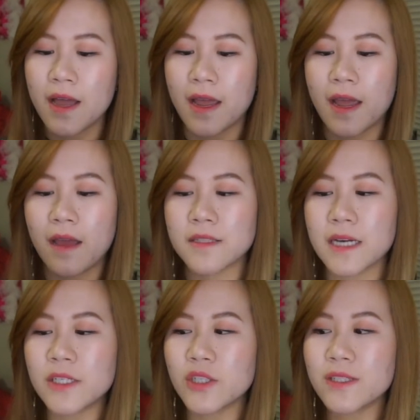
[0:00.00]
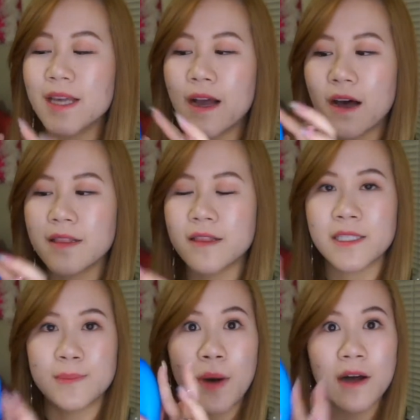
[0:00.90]
And I just got this
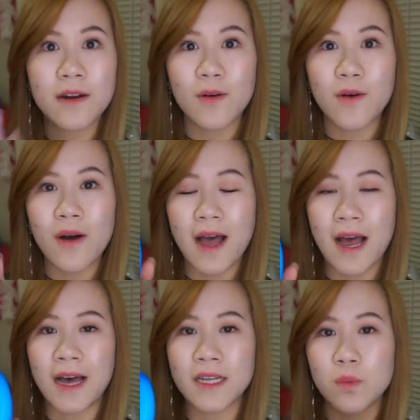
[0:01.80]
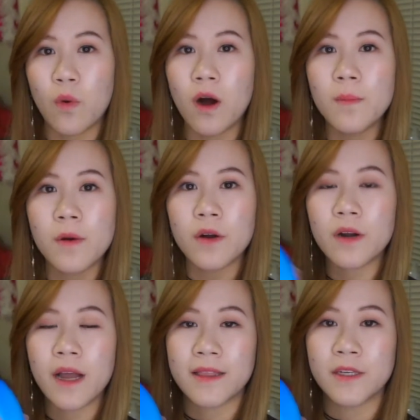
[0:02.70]
bottle at
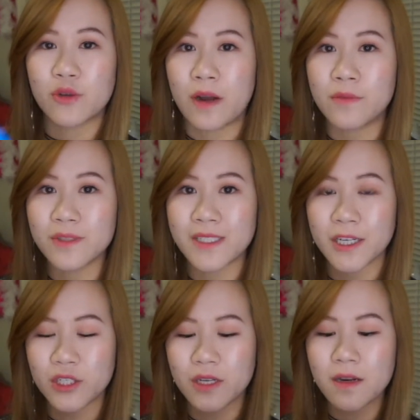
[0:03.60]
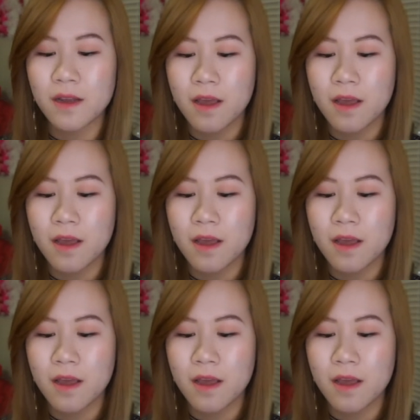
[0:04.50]
Walmart at the travel section,